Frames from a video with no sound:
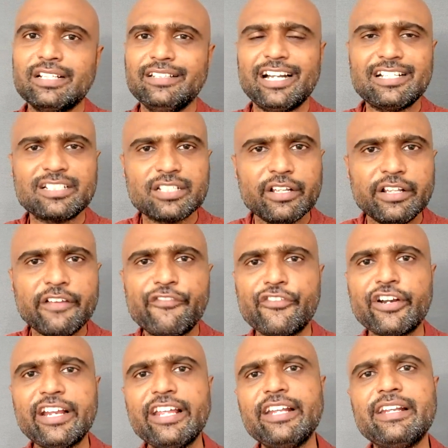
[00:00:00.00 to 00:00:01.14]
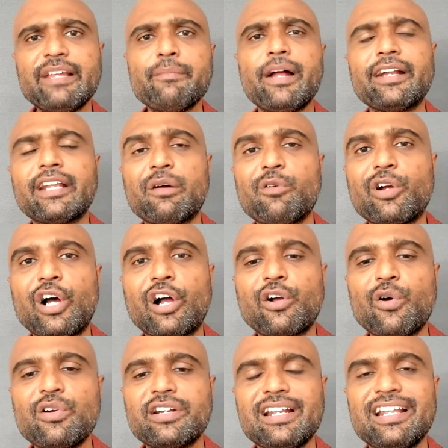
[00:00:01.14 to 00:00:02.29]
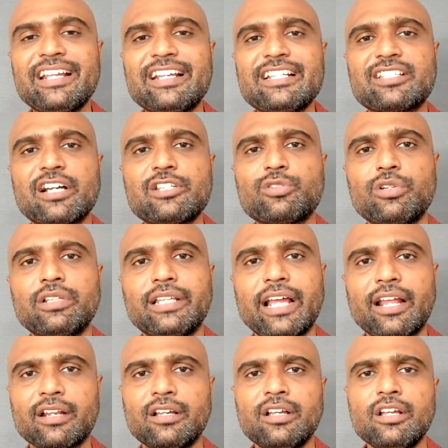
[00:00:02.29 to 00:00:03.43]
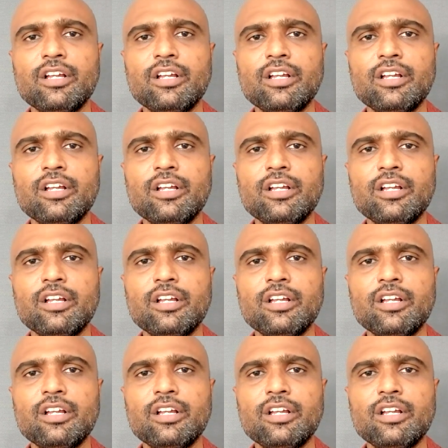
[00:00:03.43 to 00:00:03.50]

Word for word: that's the free DMAT account link is also there.